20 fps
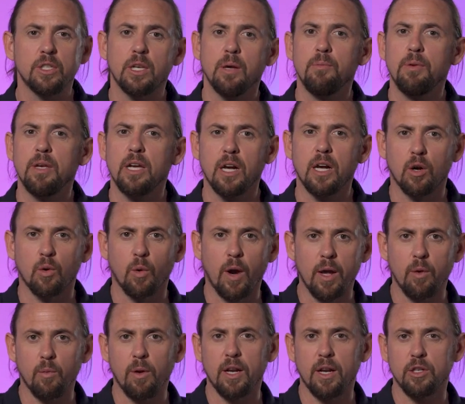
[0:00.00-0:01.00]
can be a great
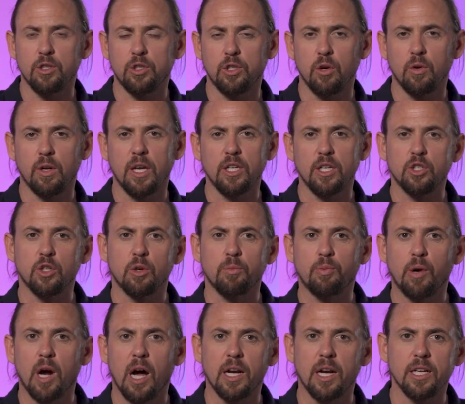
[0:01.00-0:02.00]
way to showcase your
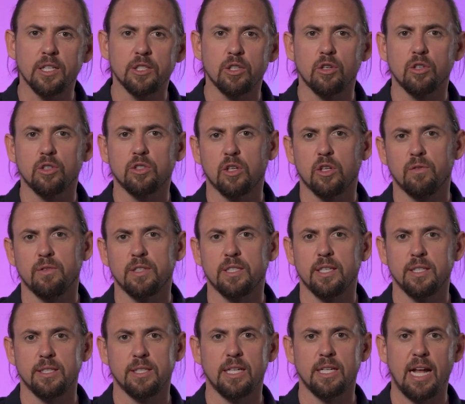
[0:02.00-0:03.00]
products or
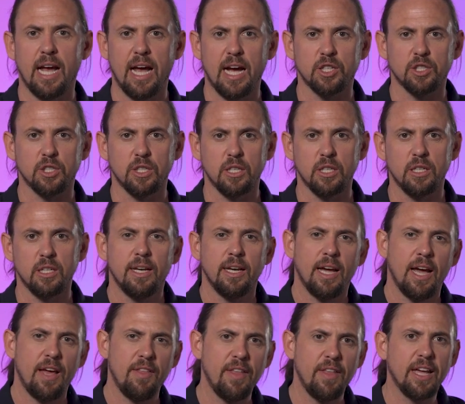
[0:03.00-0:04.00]
services in action.
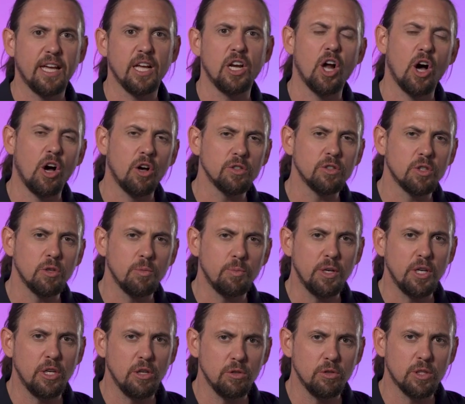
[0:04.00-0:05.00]
And they can also be
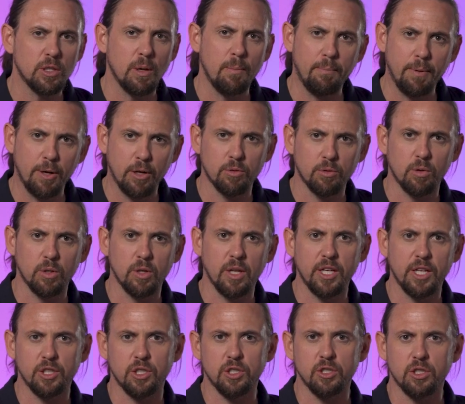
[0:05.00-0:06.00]
used to build
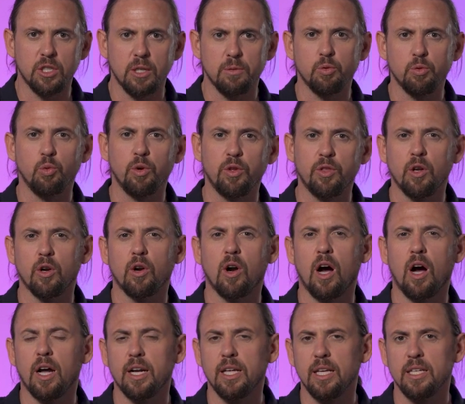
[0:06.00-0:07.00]
relationships with your
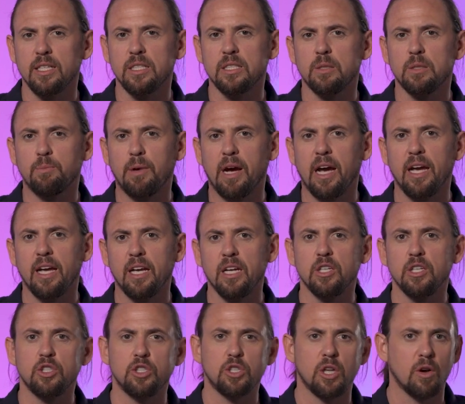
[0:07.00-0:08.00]
audience by
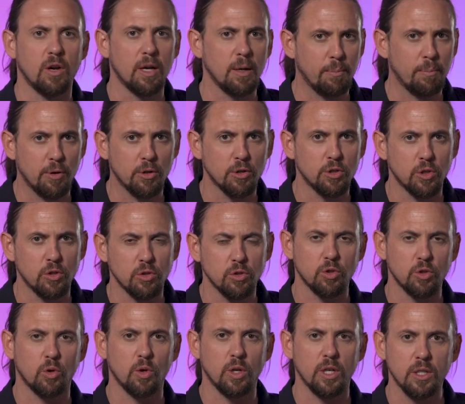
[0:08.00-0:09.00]
sharing personal
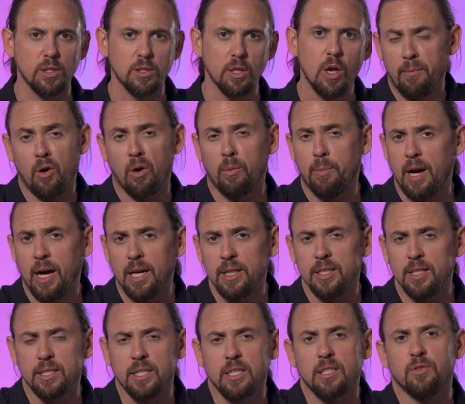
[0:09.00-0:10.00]
stories or behind the
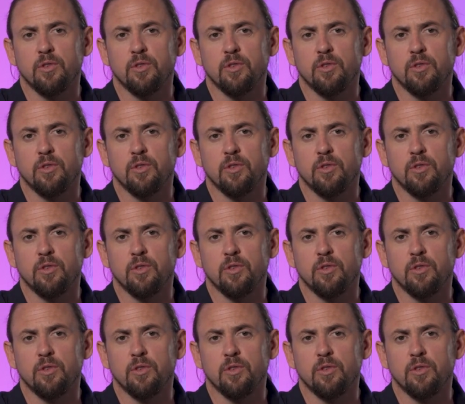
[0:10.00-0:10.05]
scenes